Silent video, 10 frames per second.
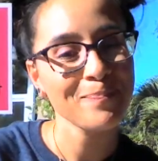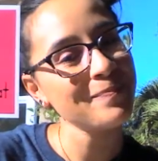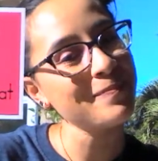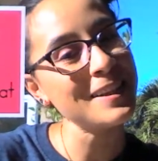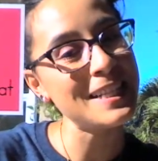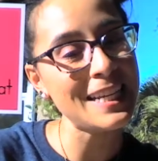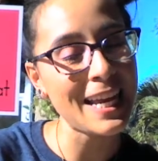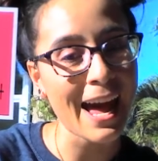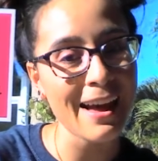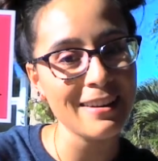it's a
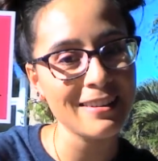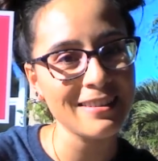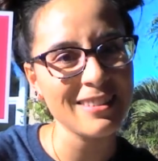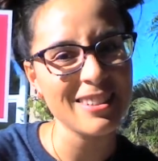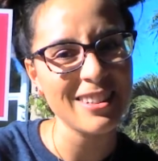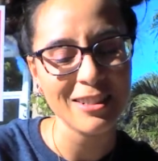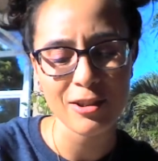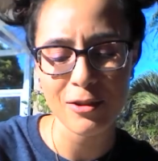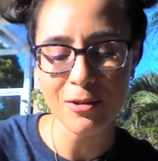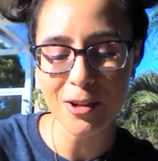cat. Do
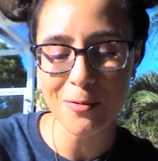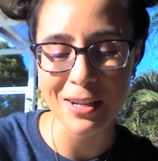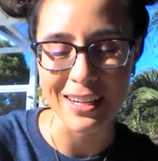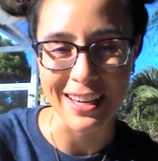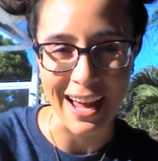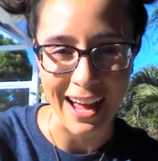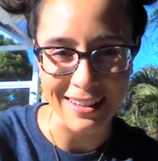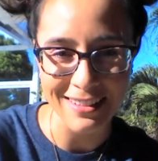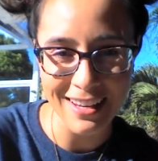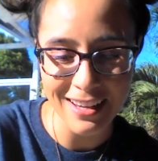you know what a cat
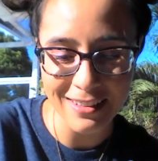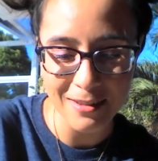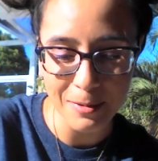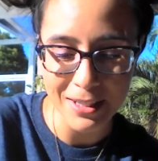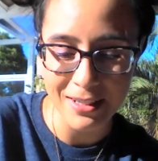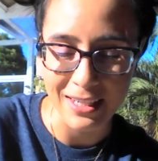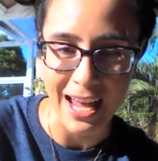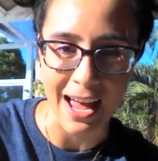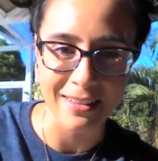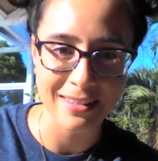says? What does a cat
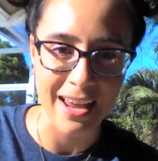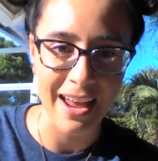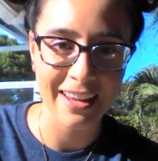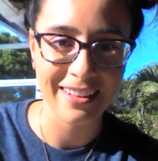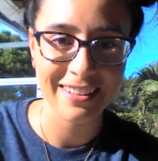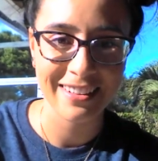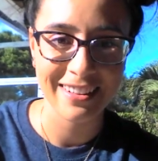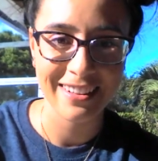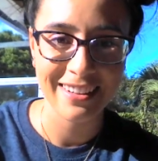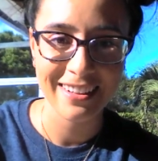say?
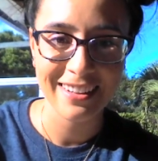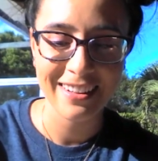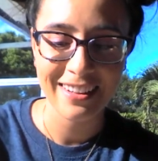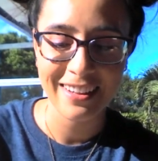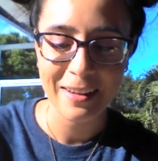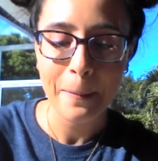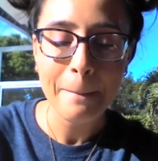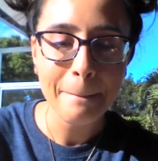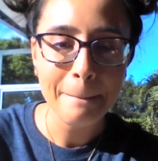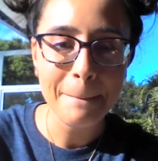
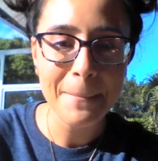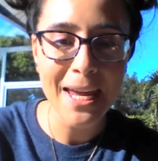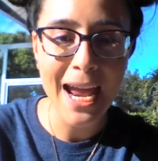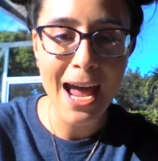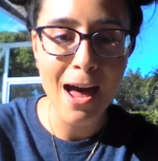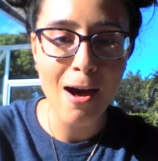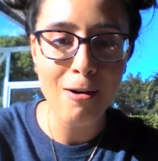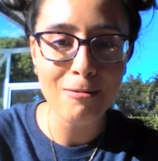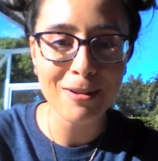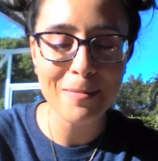
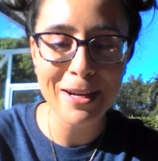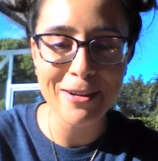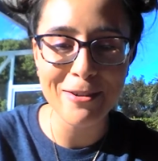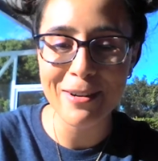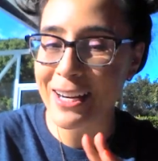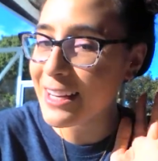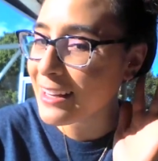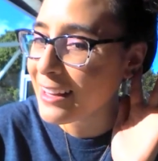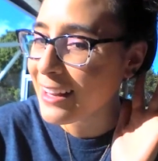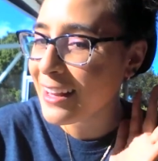Meow. Let me hear you. Ready?
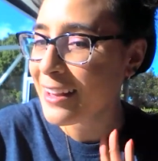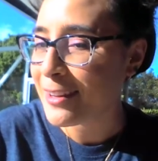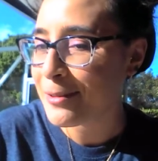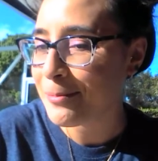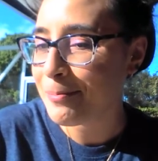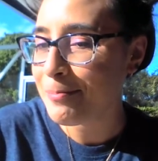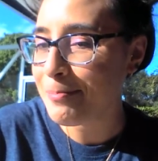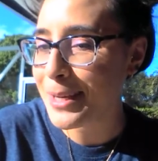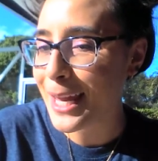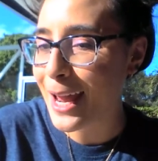
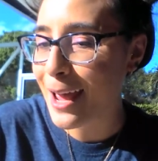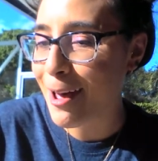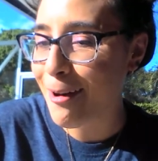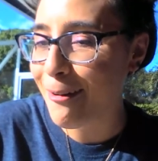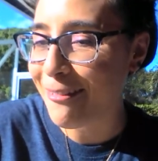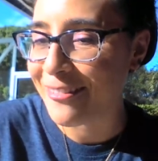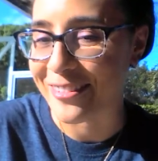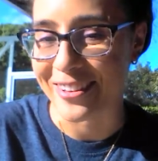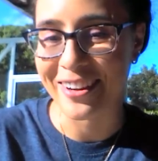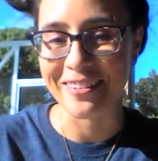Meow.
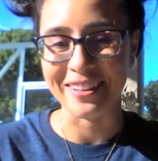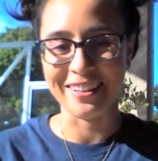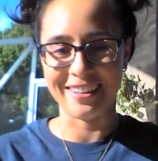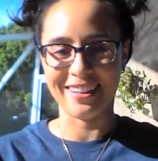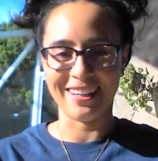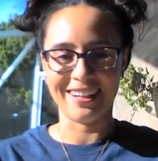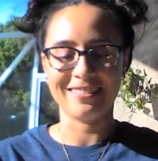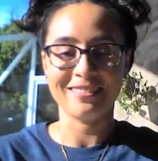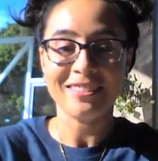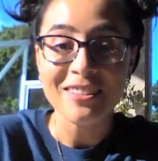Very good.
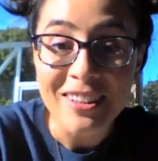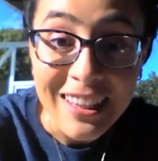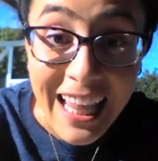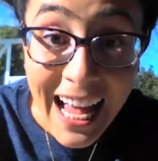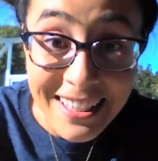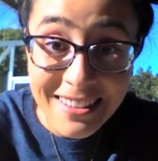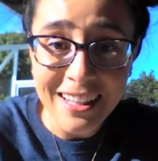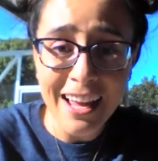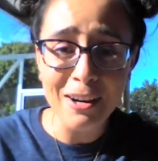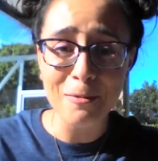Last
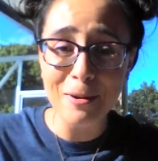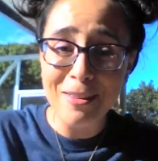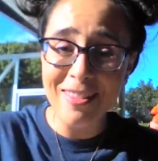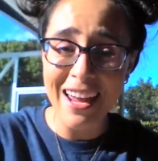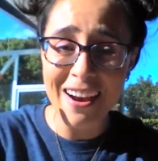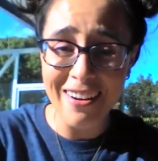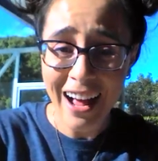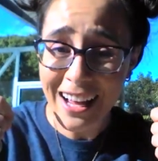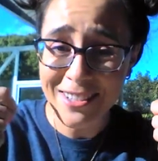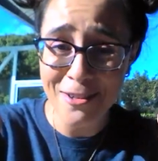letter. We're there,
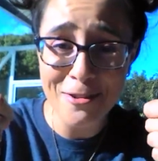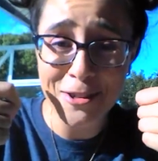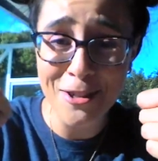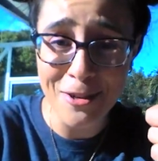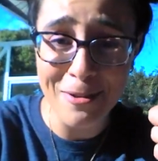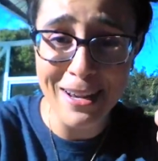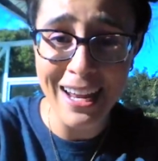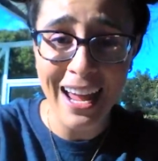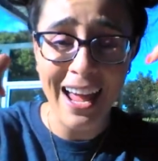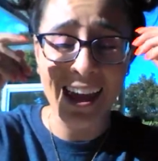guys. You're doing
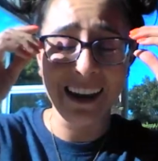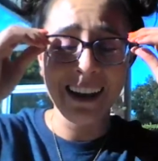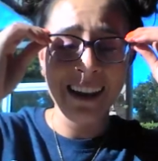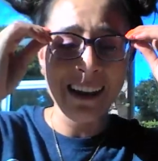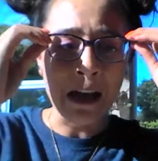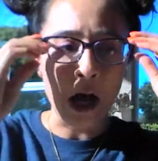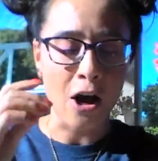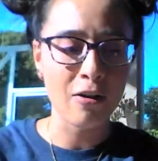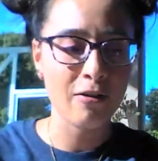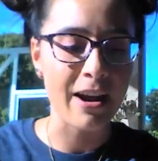it. All
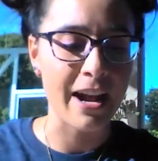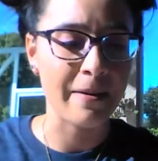right.